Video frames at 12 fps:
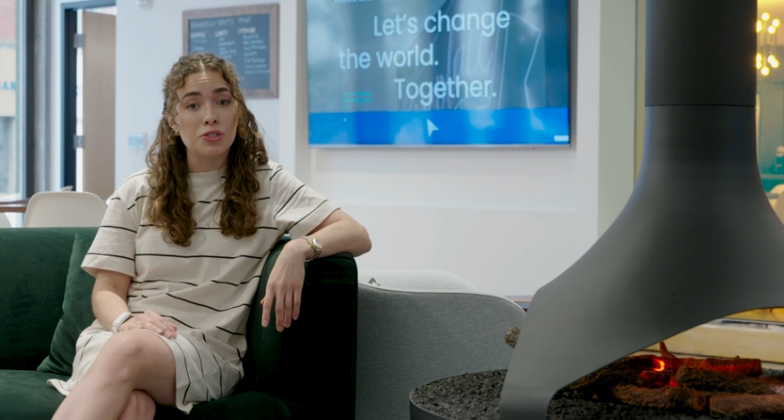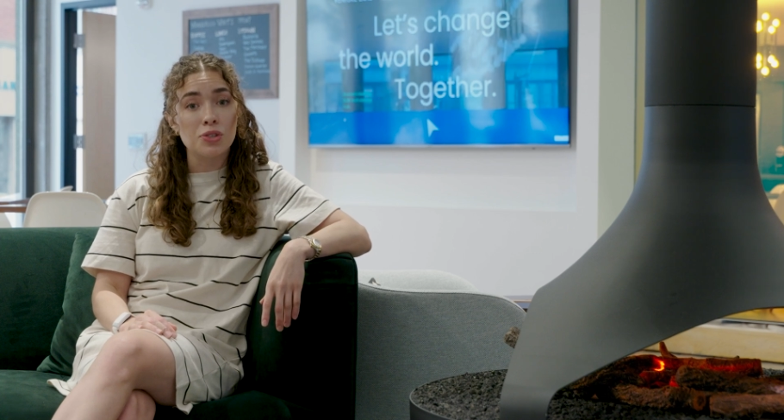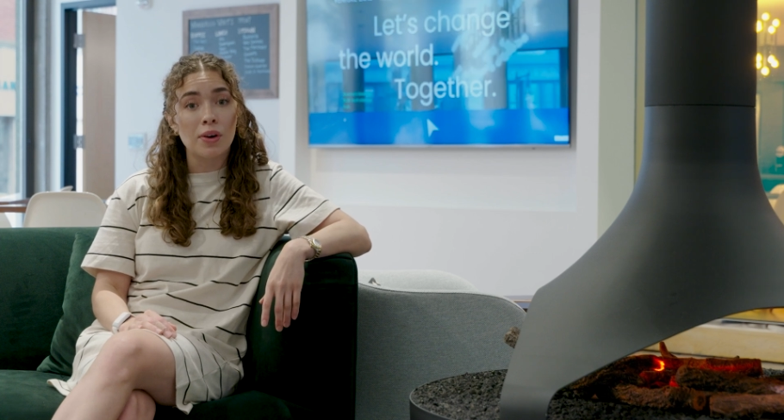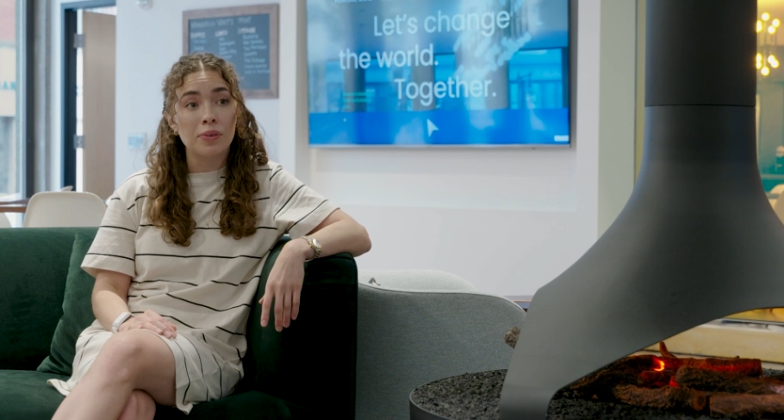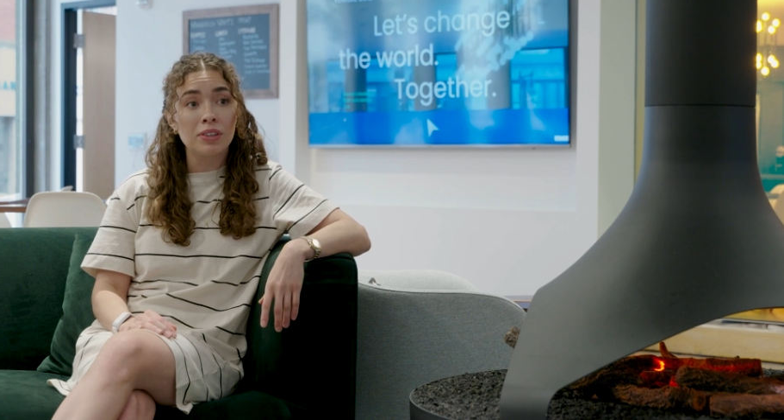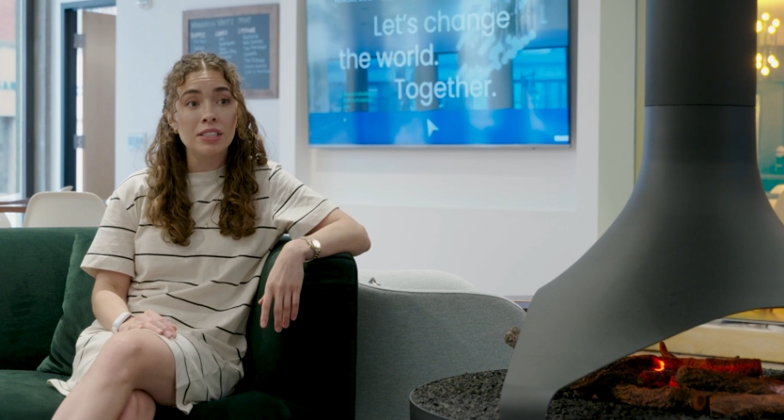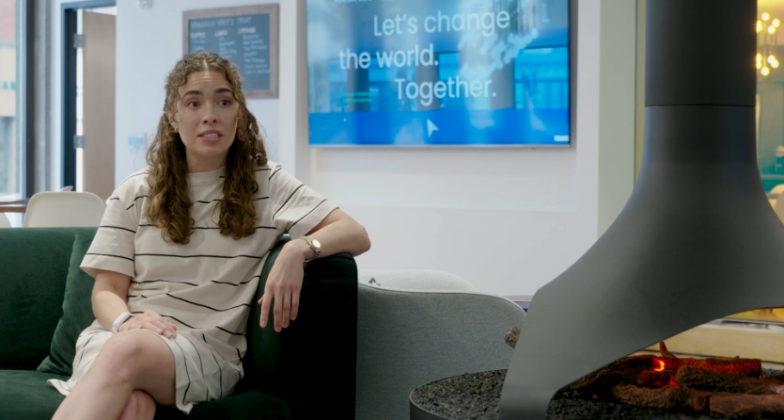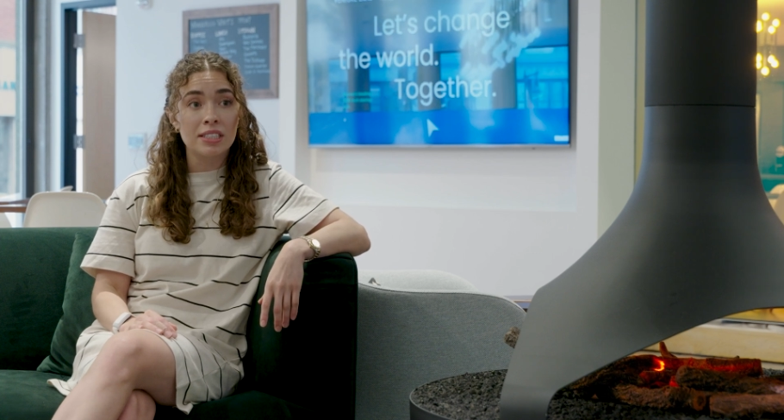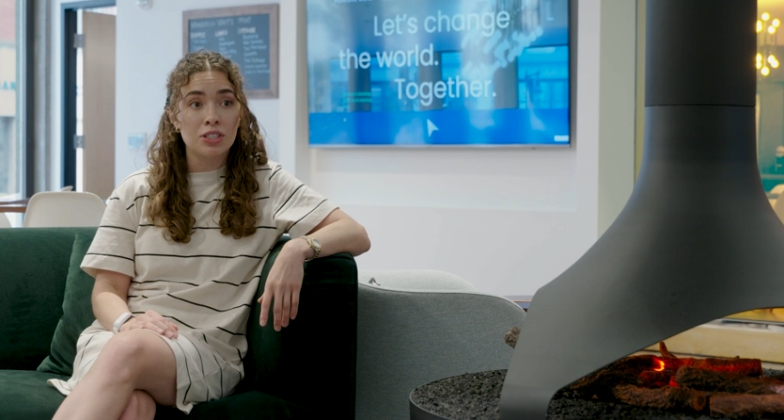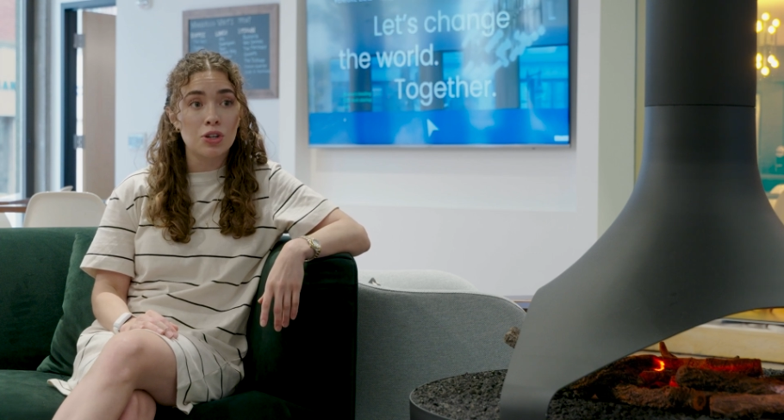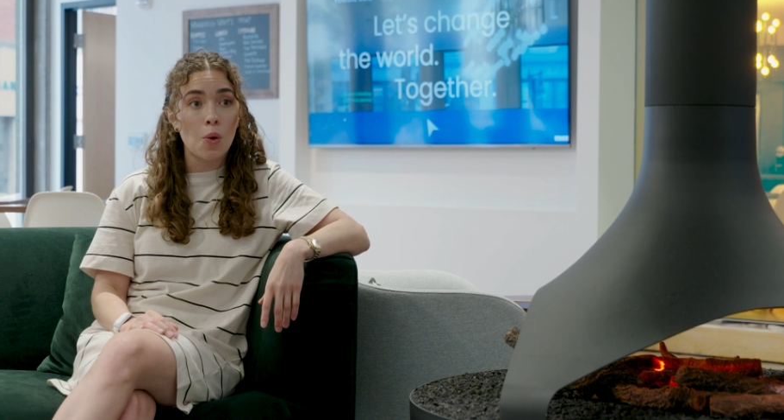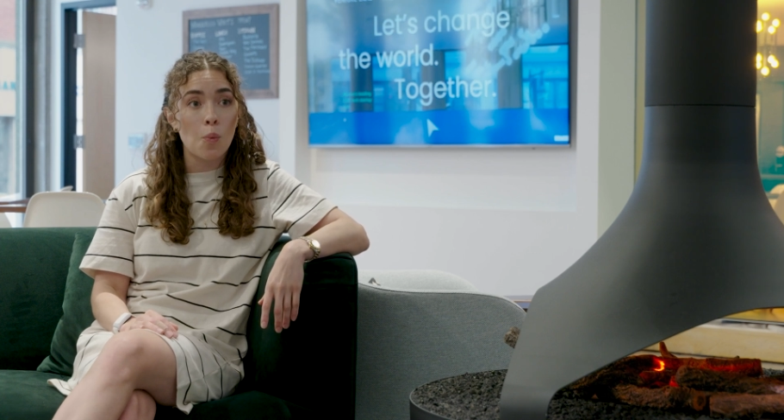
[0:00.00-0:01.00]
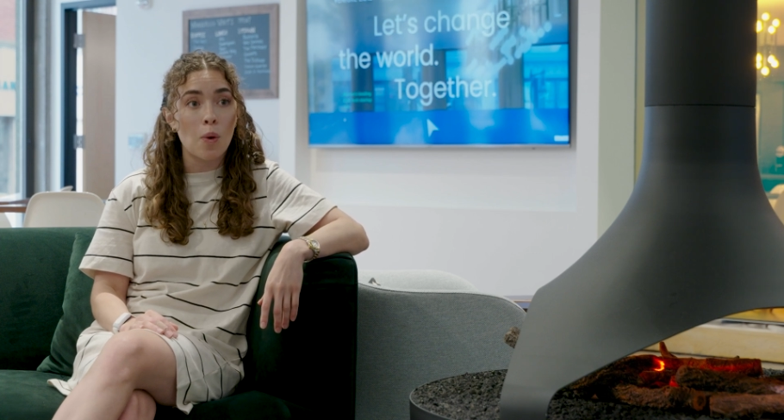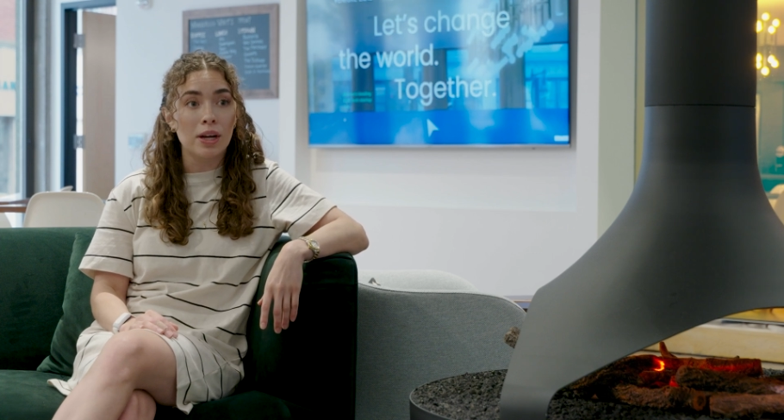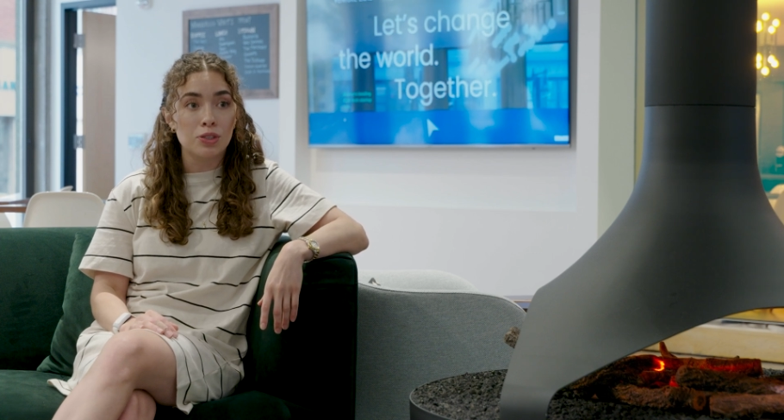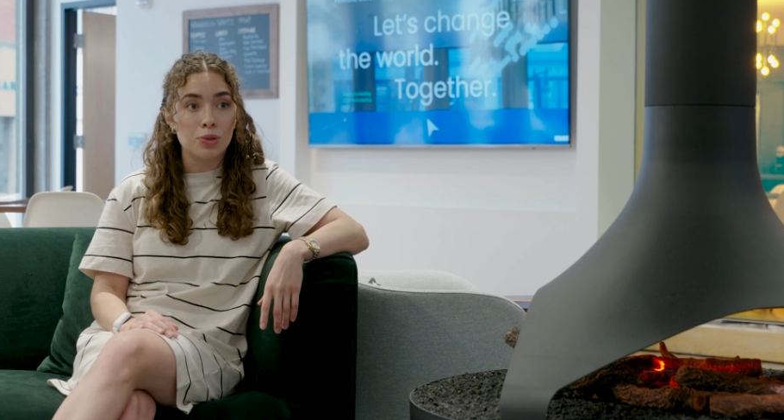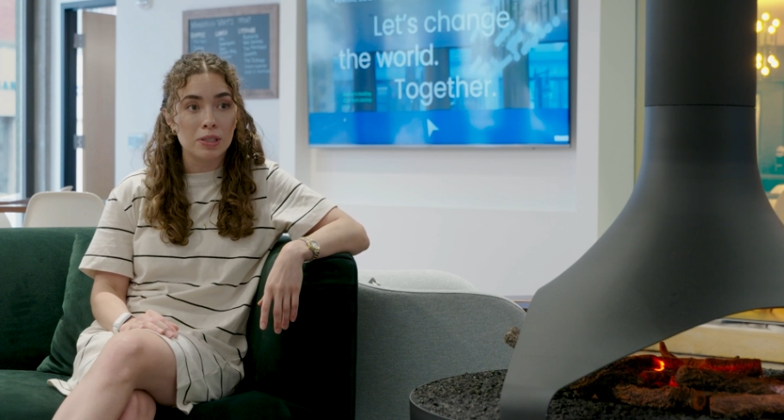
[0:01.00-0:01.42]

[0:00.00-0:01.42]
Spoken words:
so I really didn't know what to